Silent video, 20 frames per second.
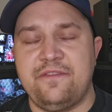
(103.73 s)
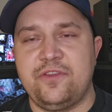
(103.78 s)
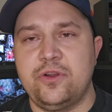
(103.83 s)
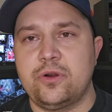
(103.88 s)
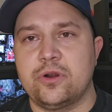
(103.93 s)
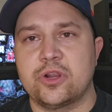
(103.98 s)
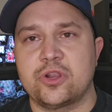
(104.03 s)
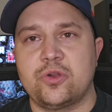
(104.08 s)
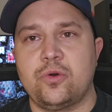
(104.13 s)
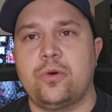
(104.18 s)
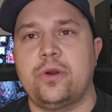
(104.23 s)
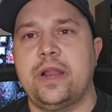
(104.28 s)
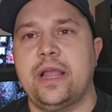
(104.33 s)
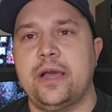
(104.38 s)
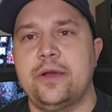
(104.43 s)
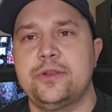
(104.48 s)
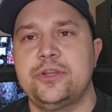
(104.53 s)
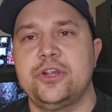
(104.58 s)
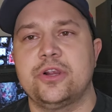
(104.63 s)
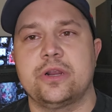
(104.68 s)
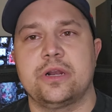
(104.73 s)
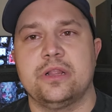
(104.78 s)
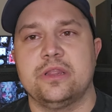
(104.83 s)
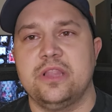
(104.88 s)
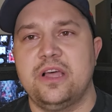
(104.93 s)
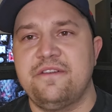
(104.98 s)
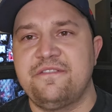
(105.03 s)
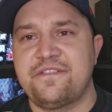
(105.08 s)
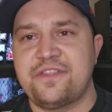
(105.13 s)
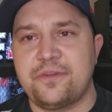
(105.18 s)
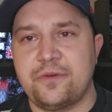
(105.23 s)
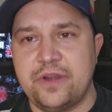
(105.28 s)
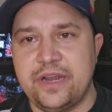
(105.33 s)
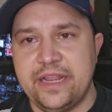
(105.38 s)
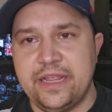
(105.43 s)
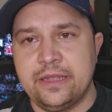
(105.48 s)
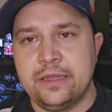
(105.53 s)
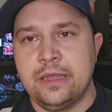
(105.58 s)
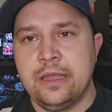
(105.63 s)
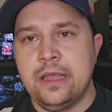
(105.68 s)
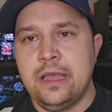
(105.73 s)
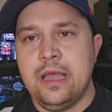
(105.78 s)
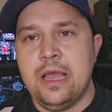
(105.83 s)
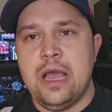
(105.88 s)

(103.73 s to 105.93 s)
If you're a gorehound, you're gonna love three.